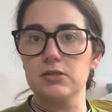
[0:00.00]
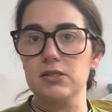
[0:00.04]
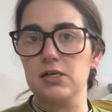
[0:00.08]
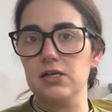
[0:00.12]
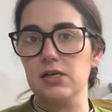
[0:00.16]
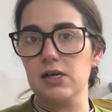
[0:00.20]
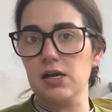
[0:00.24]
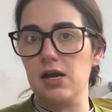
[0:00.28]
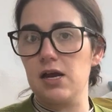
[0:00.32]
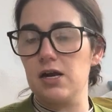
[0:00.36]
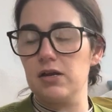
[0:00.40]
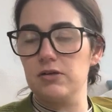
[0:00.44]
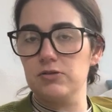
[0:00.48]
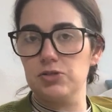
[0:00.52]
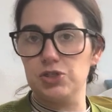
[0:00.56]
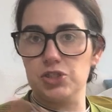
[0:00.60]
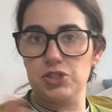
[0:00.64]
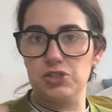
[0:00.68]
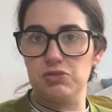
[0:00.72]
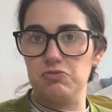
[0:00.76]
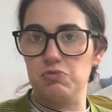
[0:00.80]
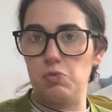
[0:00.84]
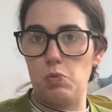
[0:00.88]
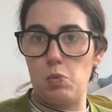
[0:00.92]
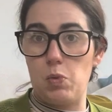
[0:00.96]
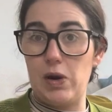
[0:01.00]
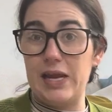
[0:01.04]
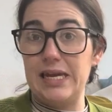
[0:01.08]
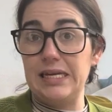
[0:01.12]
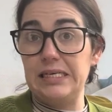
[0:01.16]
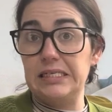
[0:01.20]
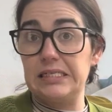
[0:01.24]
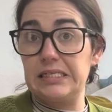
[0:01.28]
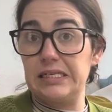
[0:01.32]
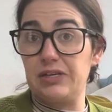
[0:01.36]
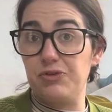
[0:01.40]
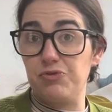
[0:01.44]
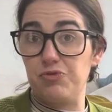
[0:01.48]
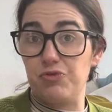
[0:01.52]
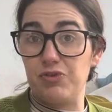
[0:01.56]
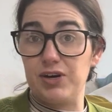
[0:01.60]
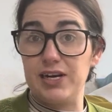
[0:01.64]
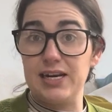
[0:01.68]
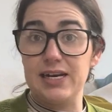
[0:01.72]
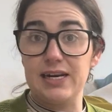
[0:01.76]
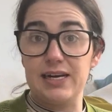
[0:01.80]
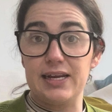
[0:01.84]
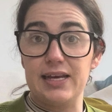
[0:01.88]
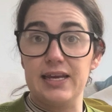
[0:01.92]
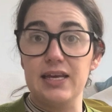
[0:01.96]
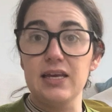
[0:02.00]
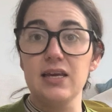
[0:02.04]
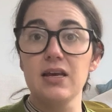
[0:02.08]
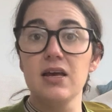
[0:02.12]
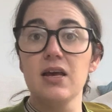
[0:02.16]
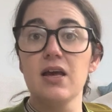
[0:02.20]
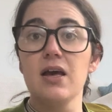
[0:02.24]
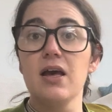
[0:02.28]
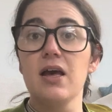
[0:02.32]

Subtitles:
and I kind of just winged it really.